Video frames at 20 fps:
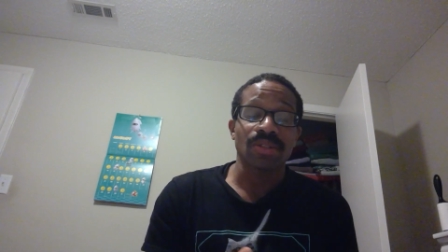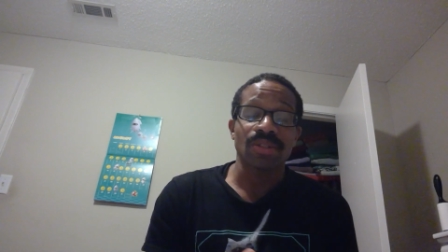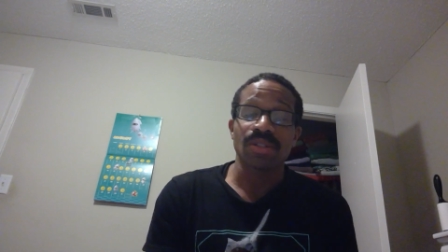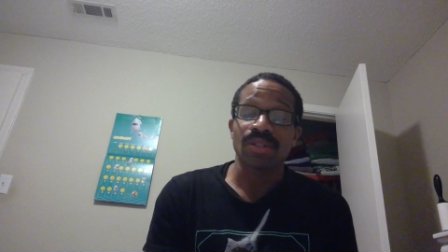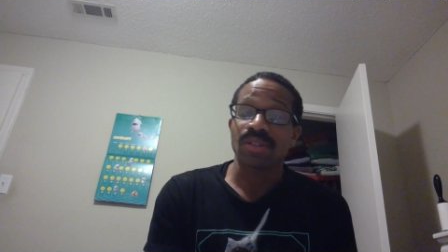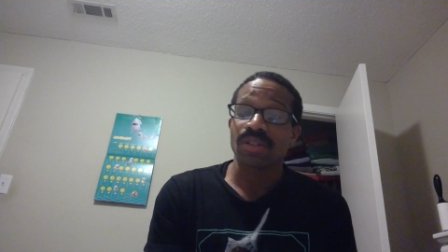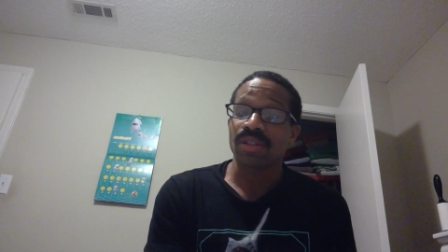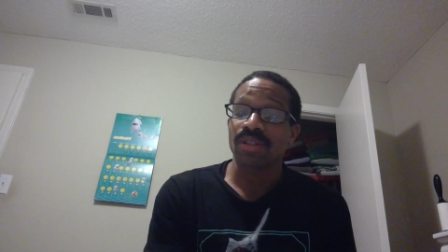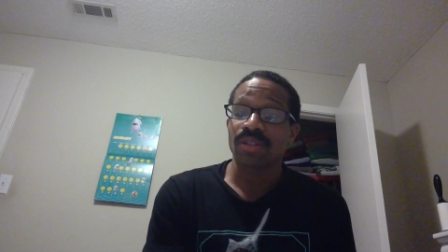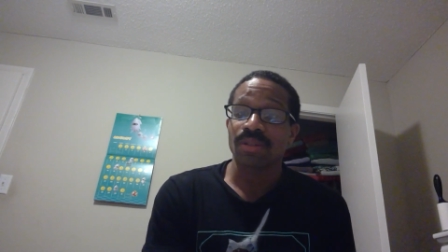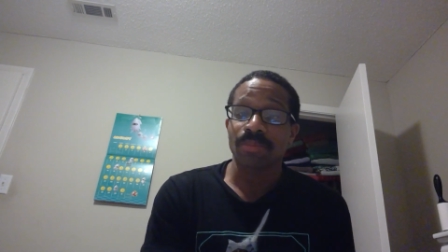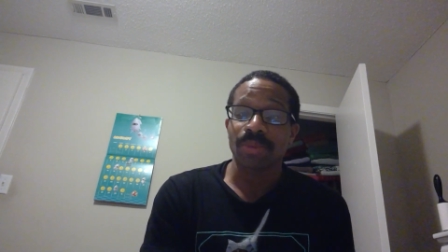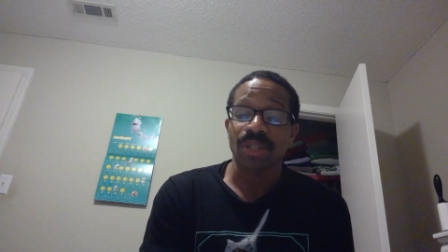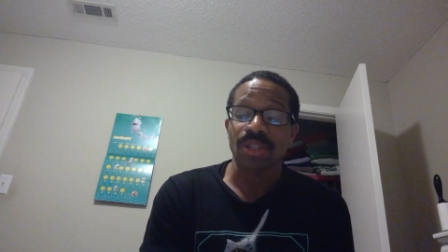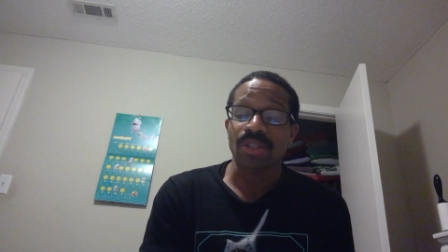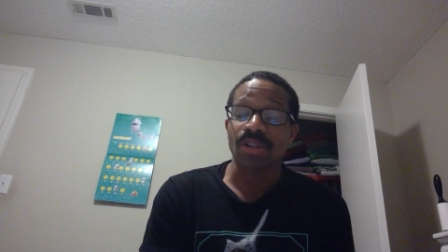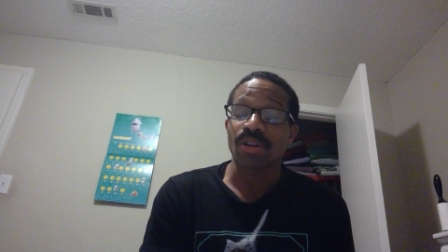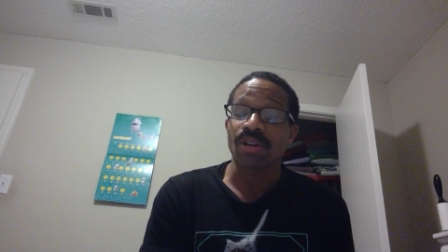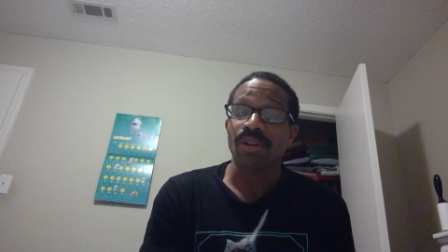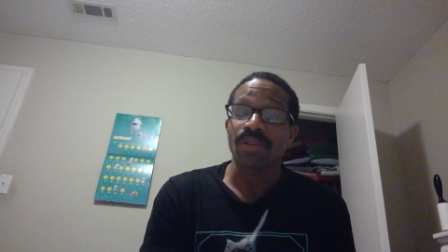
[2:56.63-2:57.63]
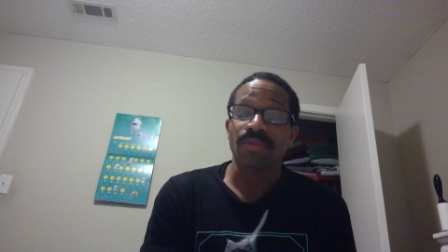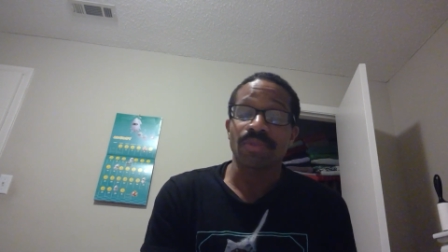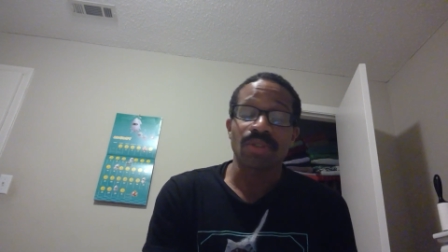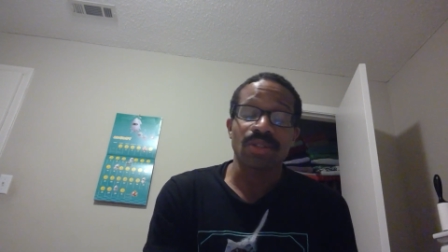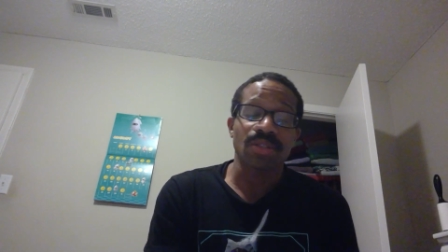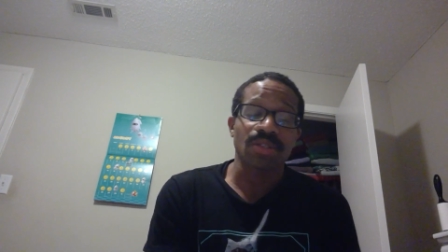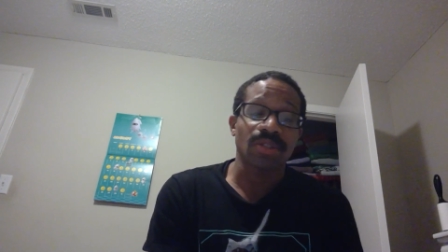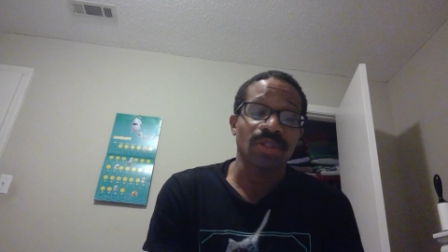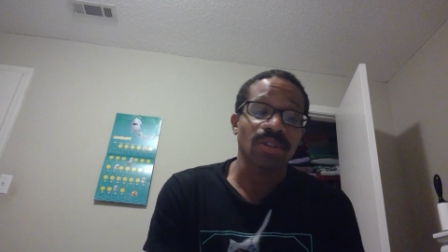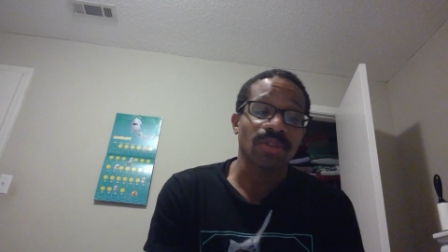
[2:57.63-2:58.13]
these about the
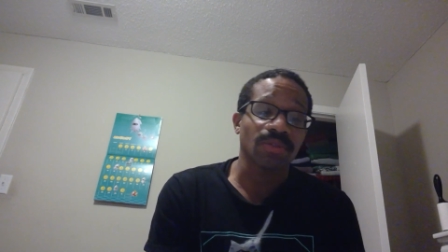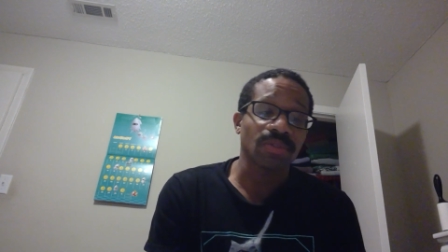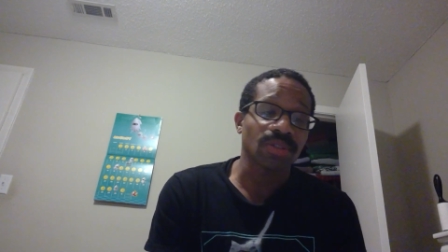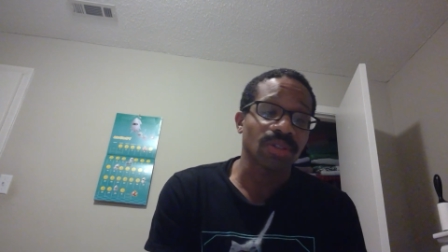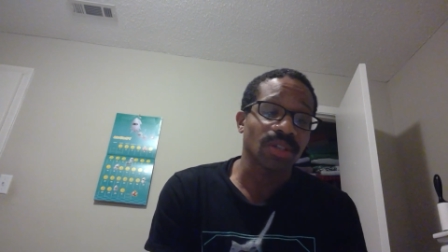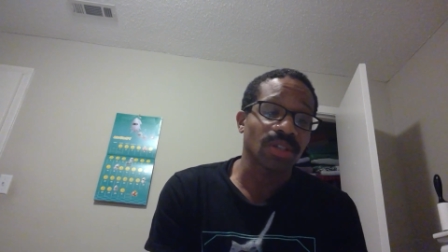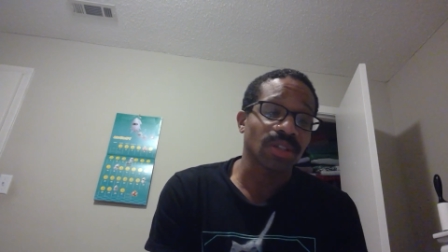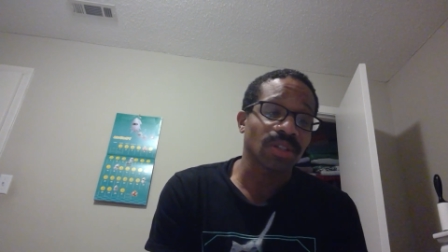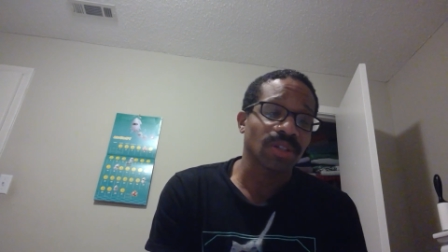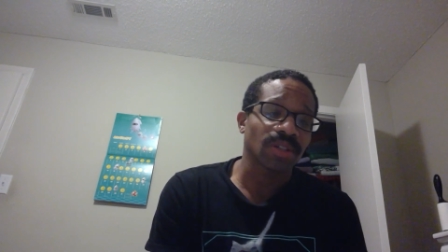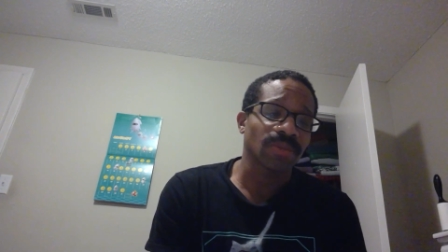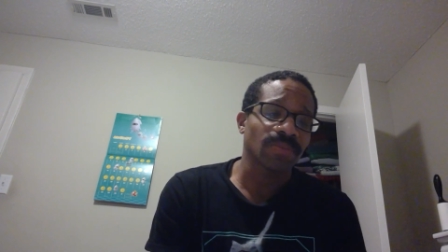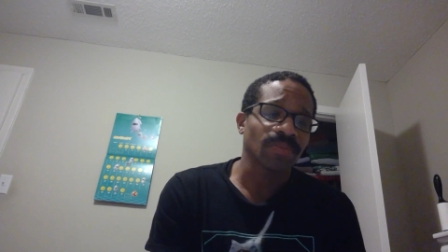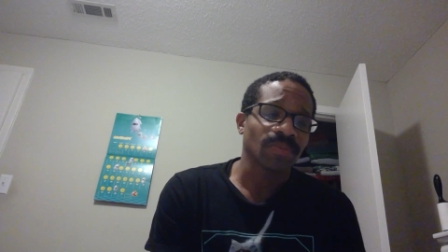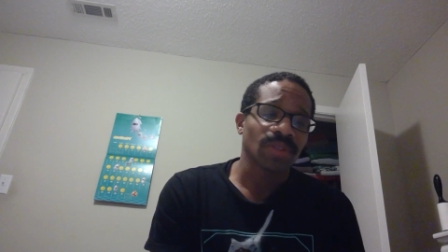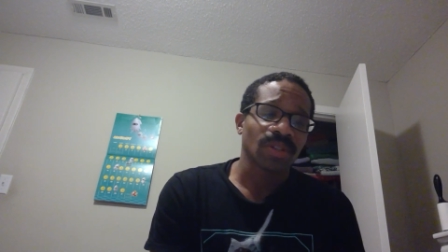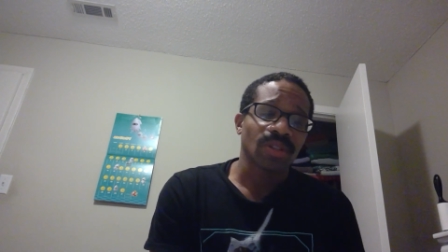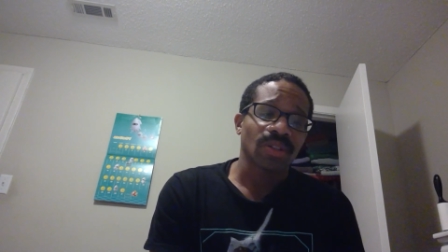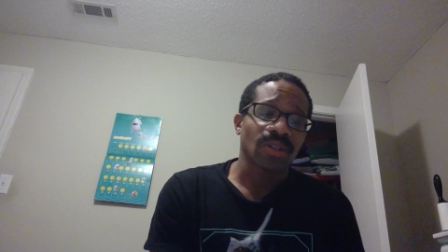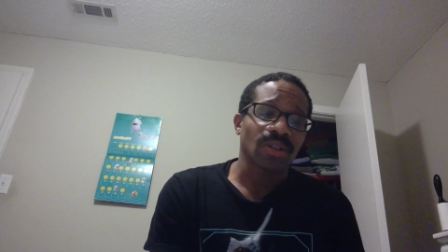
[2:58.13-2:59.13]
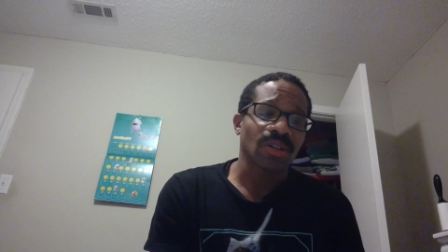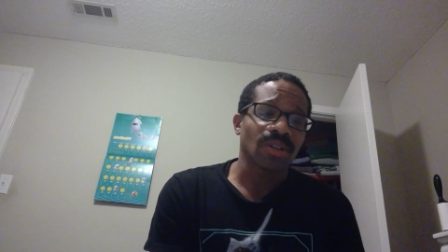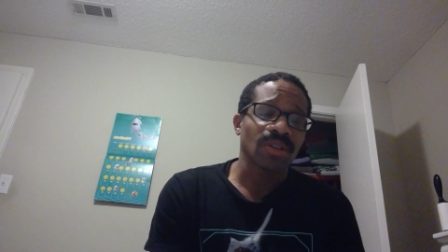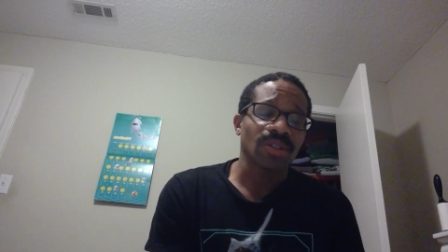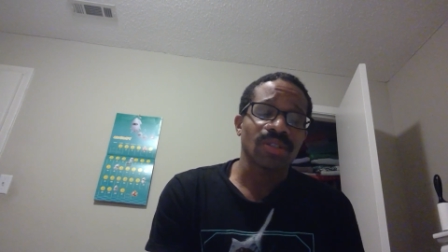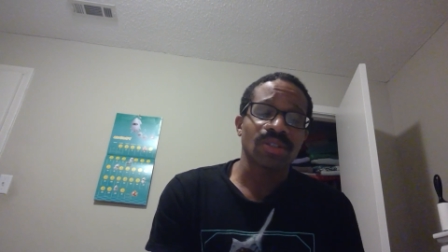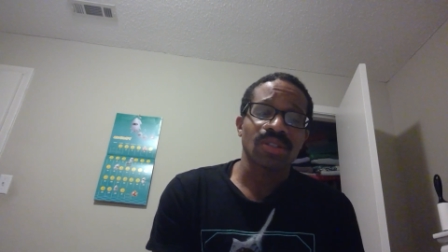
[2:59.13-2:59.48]
offense and everything, and all